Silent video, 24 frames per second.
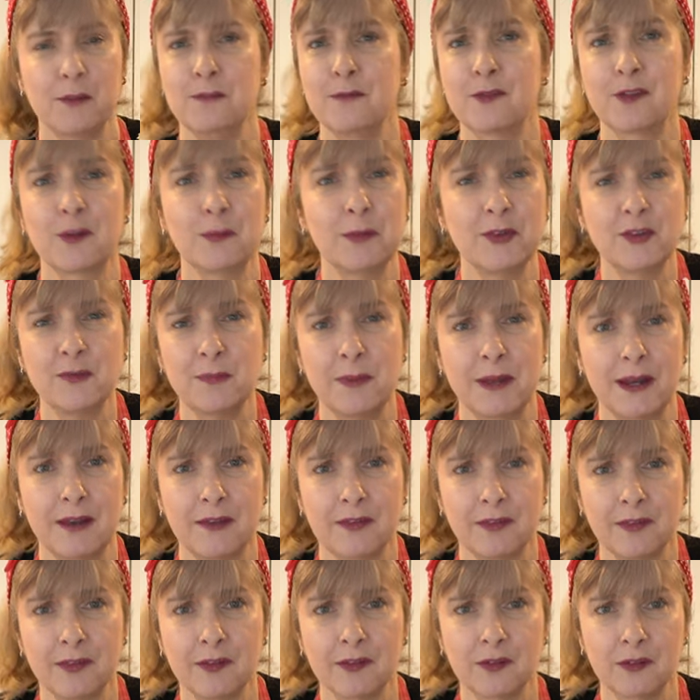So much better
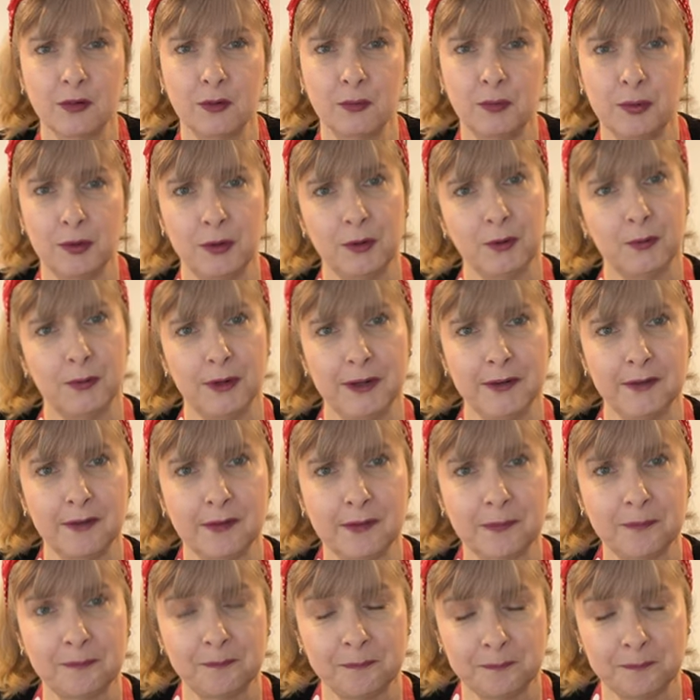than the store-bought ones.